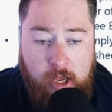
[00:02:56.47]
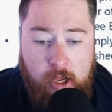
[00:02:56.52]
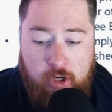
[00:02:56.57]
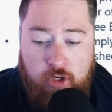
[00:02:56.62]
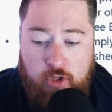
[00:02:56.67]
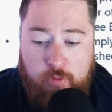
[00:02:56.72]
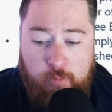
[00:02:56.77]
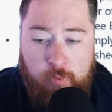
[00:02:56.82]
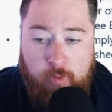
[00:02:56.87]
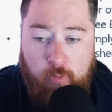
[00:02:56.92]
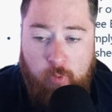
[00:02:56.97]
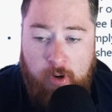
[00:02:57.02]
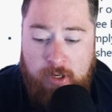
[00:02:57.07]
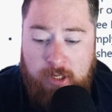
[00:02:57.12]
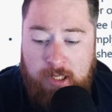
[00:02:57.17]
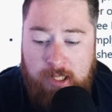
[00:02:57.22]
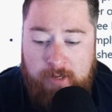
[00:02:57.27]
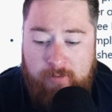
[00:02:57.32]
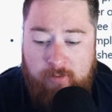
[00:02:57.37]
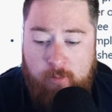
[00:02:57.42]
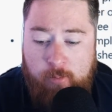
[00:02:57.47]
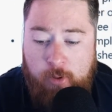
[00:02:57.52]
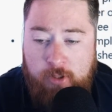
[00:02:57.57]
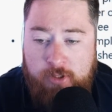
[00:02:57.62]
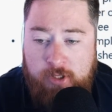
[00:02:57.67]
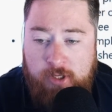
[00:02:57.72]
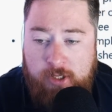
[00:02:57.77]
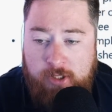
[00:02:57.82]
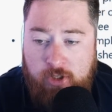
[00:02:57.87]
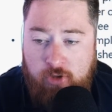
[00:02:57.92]
Just with one click of a
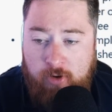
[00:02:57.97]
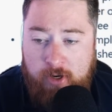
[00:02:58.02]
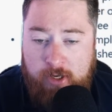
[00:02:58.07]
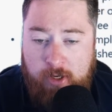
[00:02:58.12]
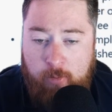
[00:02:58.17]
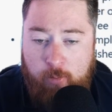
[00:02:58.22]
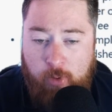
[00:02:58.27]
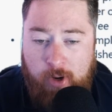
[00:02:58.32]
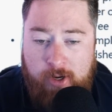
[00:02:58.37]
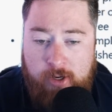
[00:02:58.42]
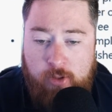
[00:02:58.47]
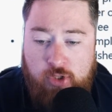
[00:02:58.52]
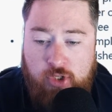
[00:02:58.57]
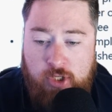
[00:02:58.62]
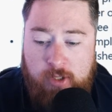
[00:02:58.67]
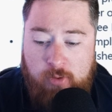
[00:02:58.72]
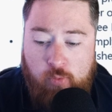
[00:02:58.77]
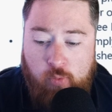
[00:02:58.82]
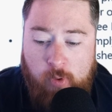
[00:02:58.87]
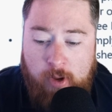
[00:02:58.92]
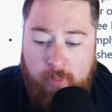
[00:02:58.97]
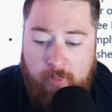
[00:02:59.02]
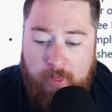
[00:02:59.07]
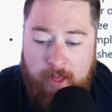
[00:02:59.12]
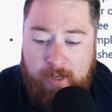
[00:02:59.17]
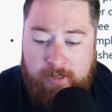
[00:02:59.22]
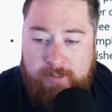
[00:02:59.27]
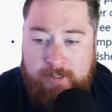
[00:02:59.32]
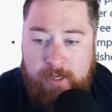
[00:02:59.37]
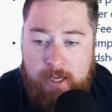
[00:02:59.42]
button, it's created a brand new sheet with
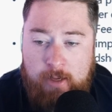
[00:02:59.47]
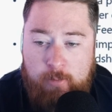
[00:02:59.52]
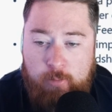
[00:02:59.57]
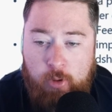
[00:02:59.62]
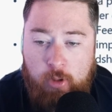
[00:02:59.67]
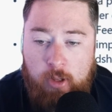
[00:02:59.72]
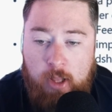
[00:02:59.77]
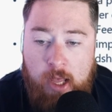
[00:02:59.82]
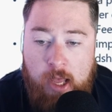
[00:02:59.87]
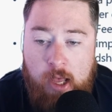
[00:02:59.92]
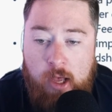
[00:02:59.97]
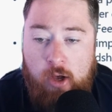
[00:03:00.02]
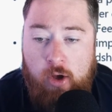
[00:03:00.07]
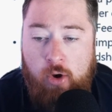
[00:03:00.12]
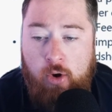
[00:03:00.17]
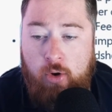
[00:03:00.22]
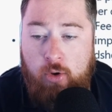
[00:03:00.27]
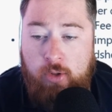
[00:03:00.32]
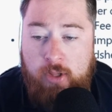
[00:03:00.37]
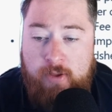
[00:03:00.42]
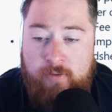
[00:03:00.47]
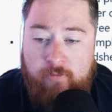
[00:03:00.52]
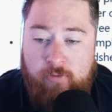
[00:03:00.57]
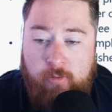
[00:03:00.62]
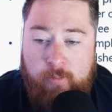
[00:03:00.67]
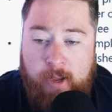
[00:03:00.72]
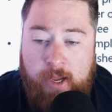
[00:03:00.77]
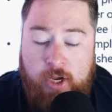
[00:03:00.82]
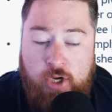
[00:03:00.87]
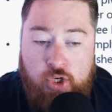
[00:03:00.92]
that table, all the
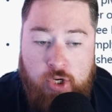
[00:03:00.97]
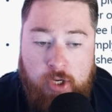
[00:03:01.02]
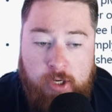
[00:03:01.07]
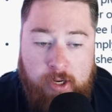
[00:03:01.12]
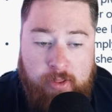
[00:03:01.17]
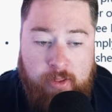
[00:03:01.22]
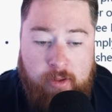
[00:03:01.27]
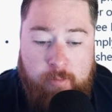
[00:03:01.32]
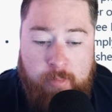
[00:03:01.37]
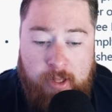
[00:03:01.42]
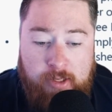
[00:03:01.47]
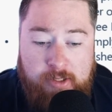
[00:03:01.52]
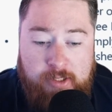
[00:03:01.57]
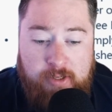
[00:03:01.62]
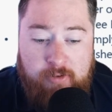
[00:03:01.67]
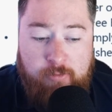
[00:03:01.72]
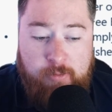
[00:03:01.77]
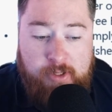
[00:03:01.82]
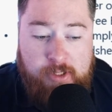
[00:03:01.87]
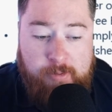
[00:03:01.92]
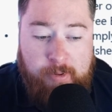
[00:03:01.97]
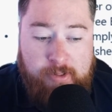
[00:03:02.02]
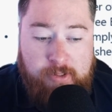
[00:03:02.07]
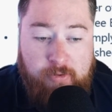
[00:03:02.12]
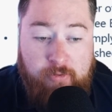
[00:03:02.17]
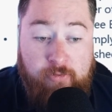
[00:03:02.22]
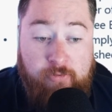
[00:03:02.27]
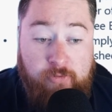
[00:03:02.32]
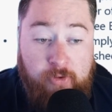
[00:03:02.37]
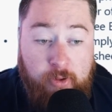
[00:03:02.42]
information, and the ability for me to be able to
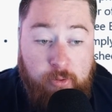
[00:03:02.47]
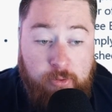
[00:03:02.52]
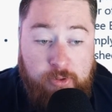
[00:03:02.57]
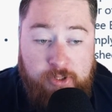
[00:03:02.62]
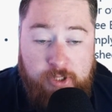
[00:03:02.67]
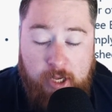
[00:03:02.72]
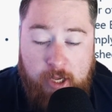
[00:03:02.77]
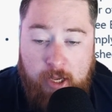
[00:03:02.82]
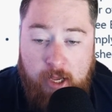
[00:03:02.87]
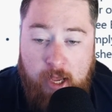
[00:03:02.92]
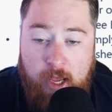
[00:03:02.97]
filter